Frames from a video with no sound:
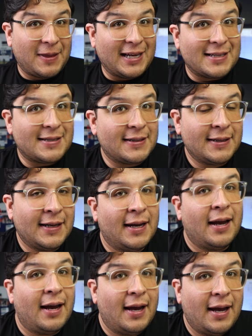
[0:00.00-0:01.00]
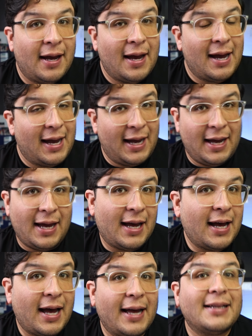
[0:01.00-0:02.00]
this,
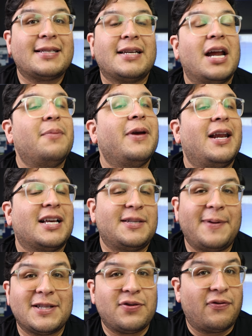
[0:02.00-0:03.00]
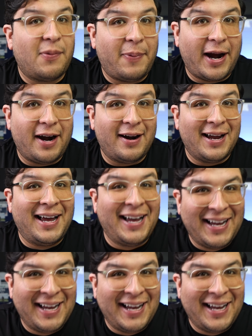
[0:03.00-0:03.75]
it's gonna be an expensive repair.